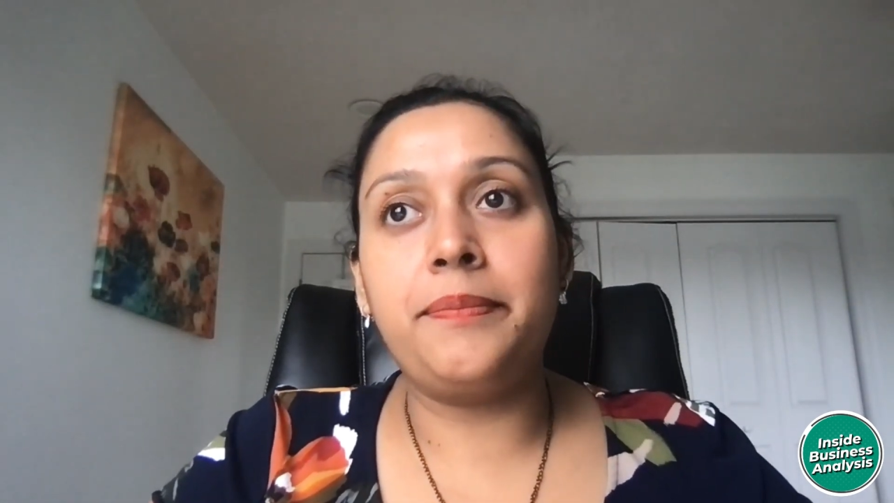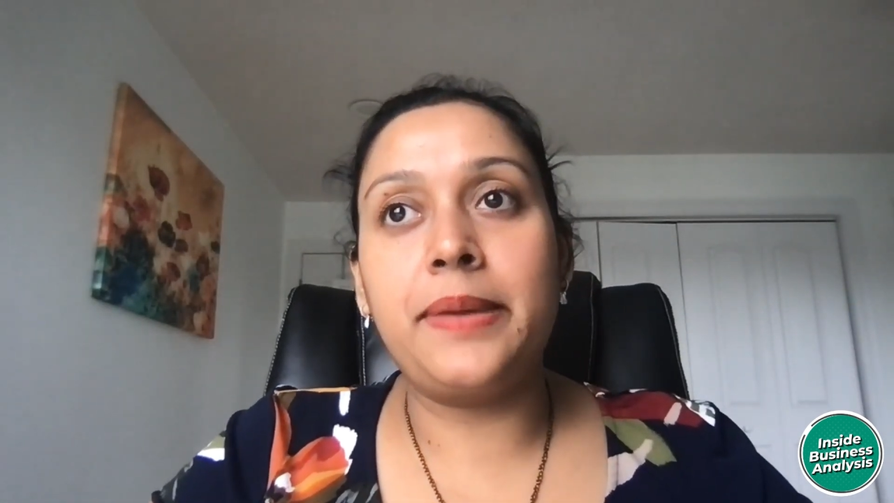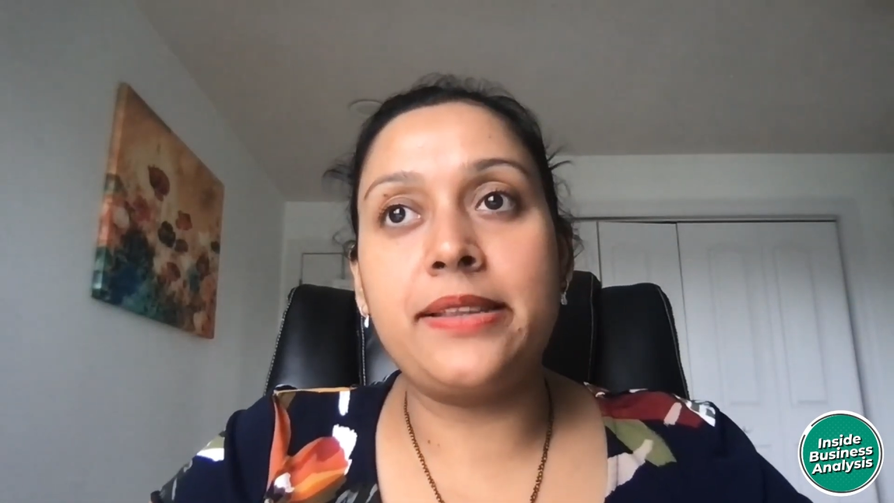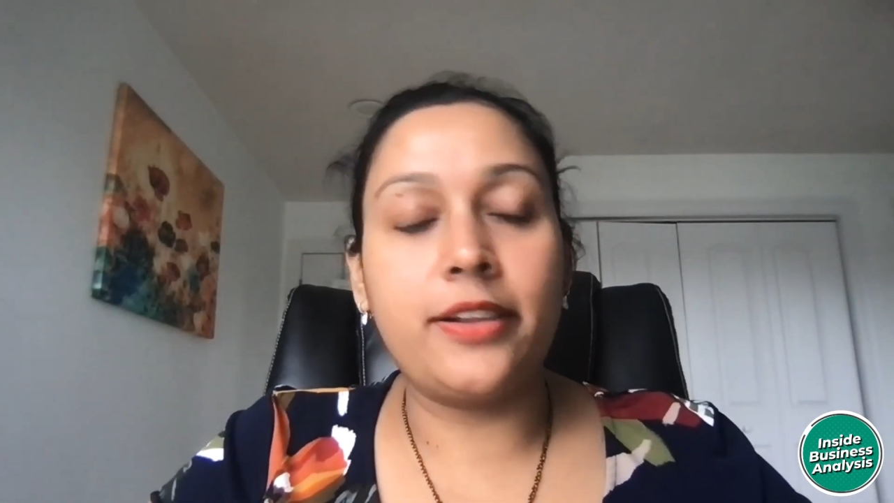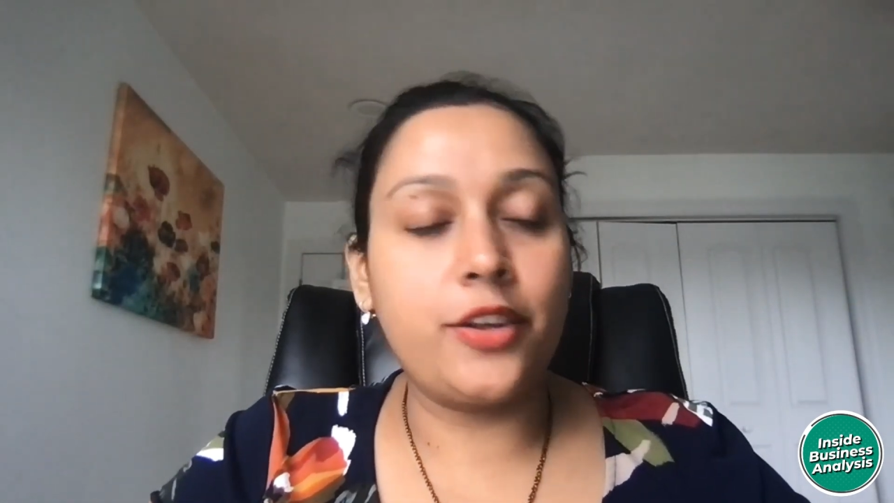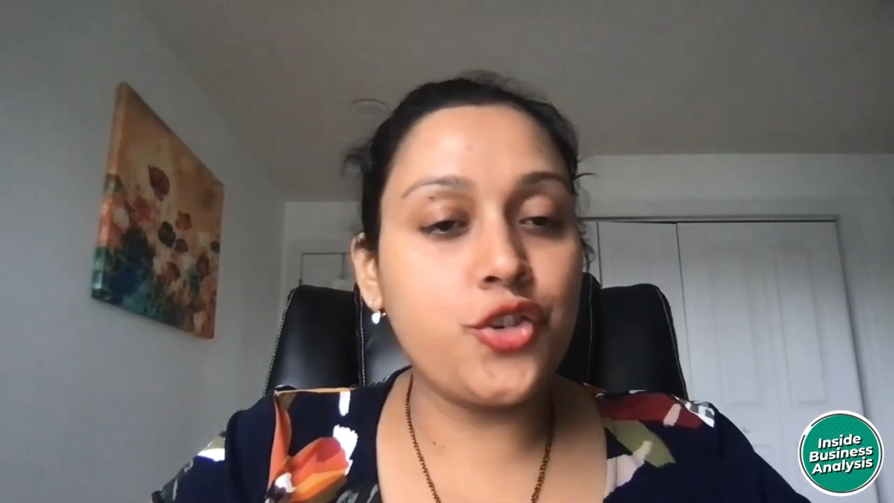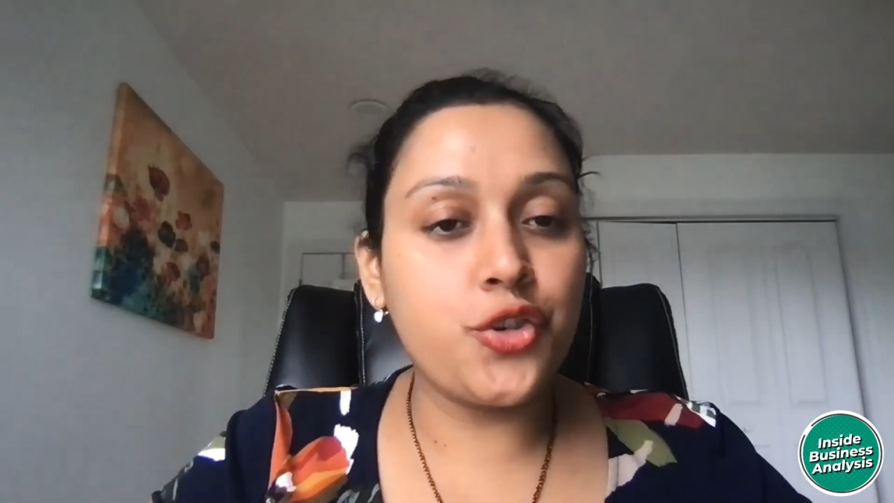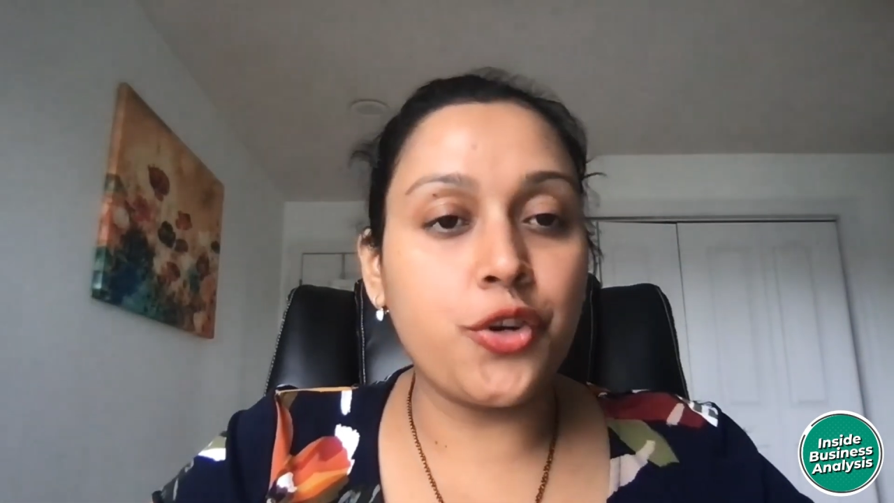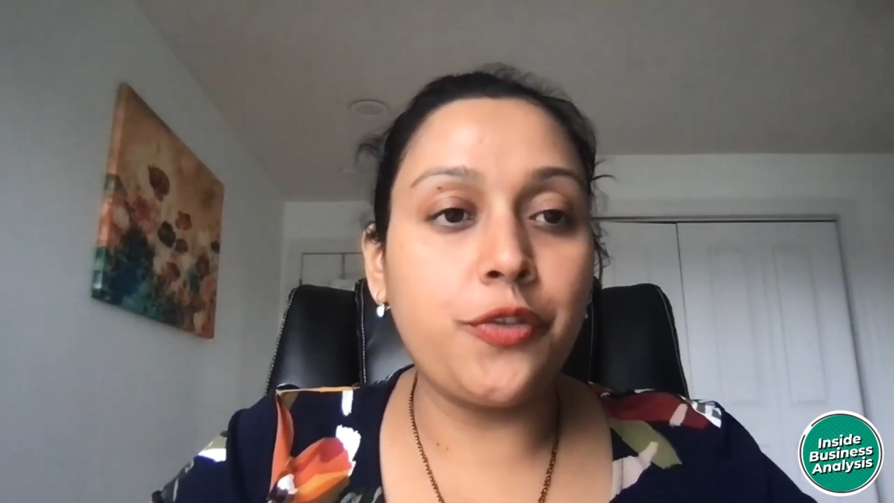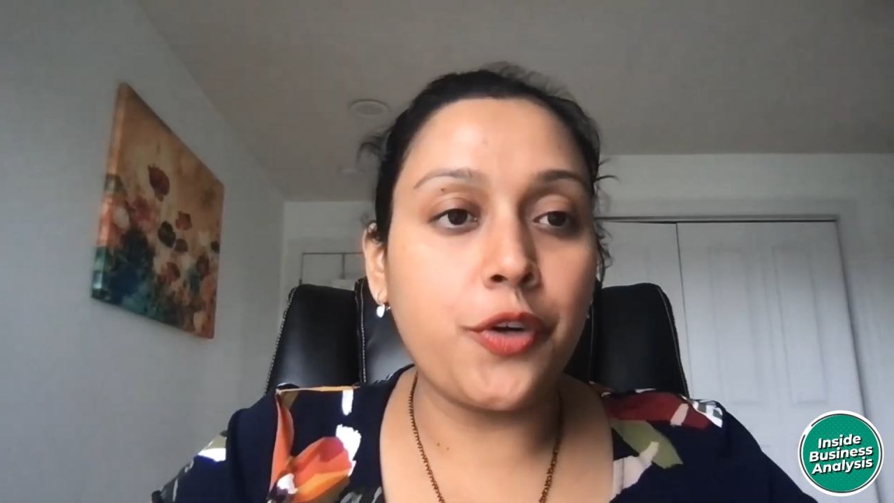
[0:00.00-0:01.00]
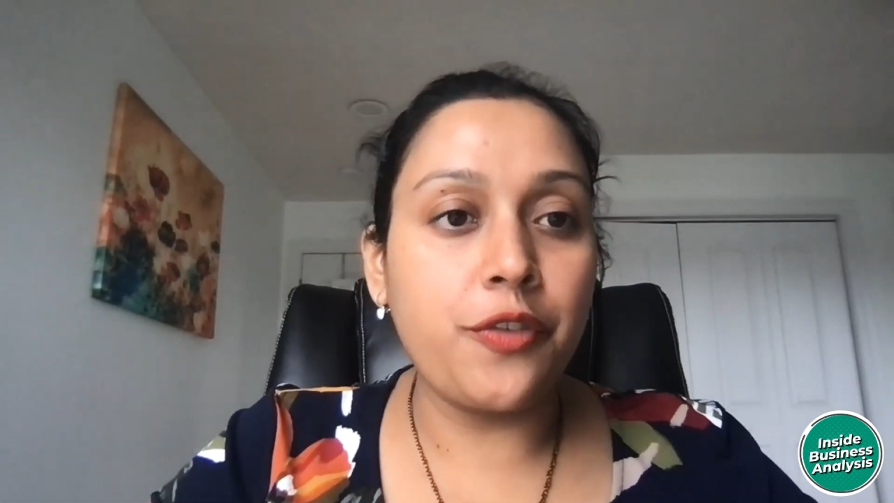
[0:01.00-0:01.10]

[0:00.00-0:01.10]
basically short for